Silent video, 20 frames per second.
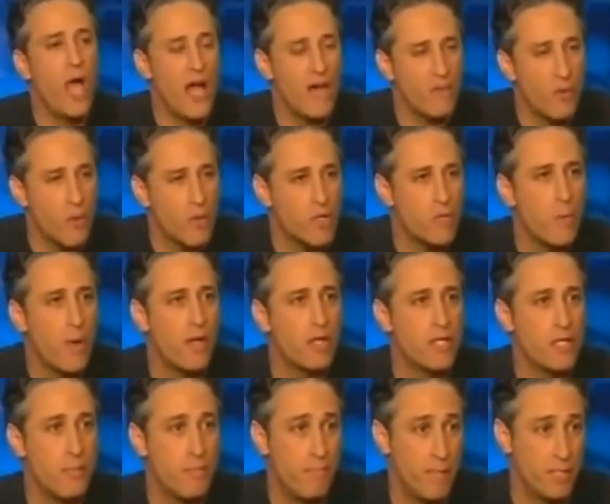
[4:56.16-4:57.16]
you have a
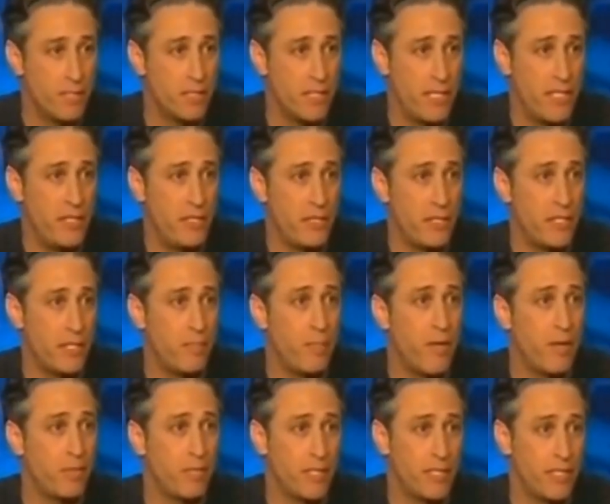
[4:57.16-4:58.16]
responsibility
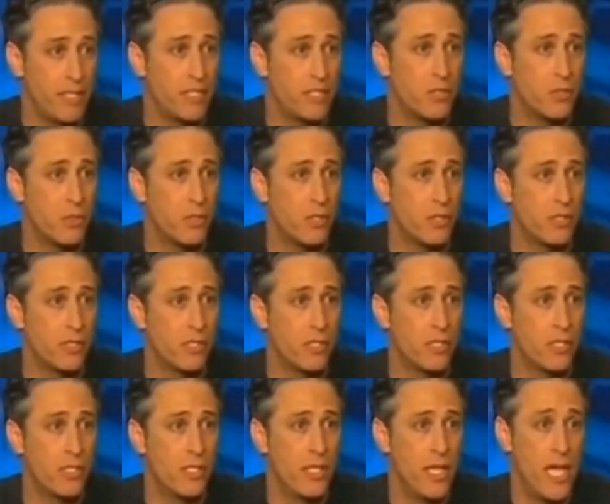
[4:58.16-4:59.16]
to the public
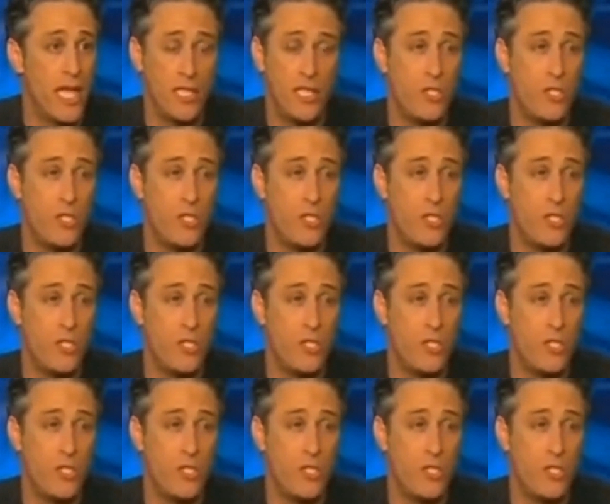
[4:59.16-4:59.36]
discourse.